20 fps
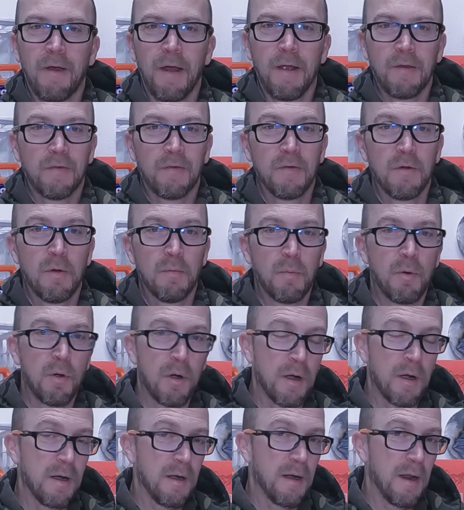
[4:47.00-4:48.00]
I
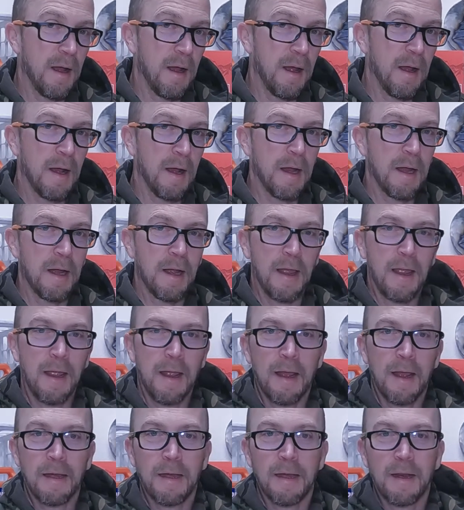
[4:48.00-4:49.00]
snowboard uh,
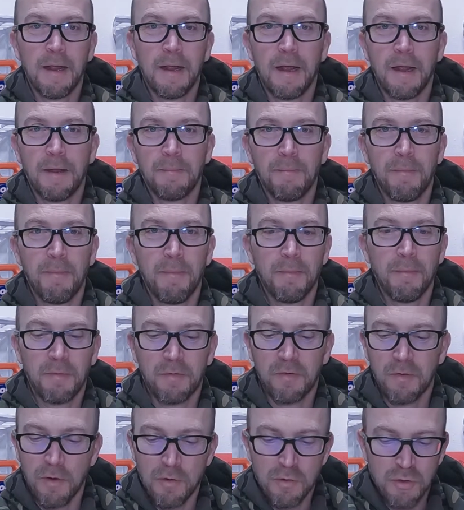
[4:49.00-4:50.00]
and
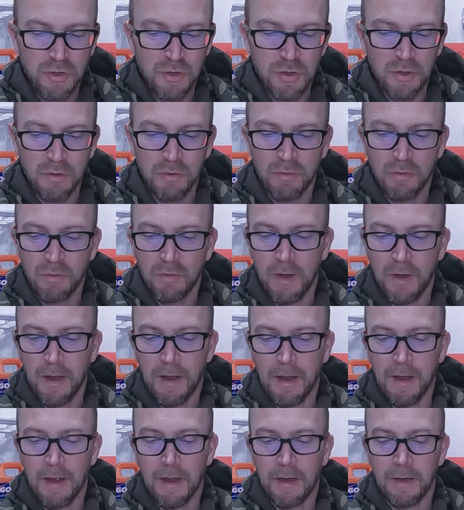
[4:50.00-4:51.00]
snowshoe
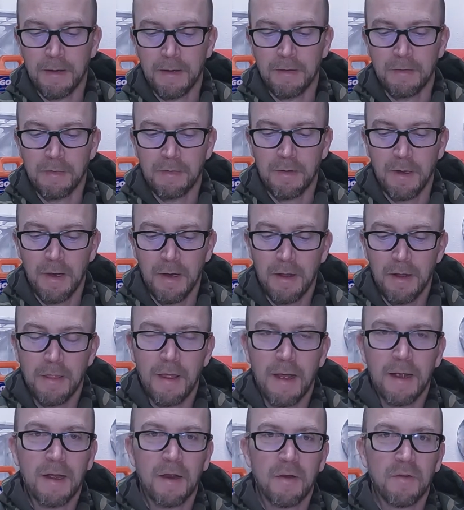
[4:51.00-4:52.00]
and
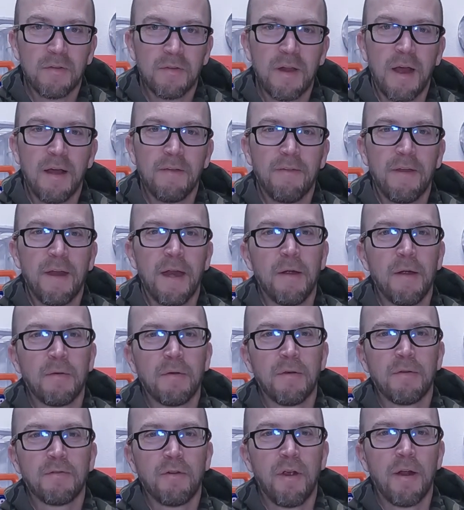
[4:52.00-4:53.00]
that kind of stuff. And I
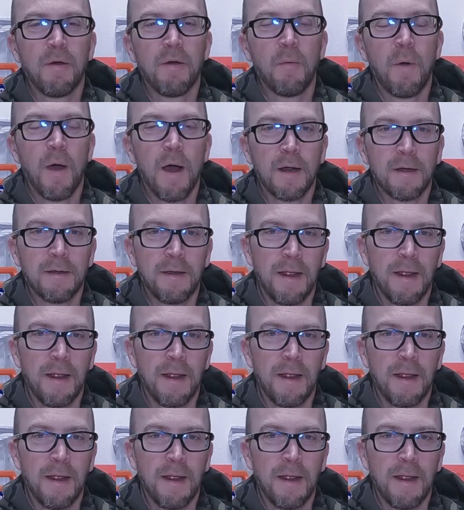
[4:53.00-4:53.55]
try to walk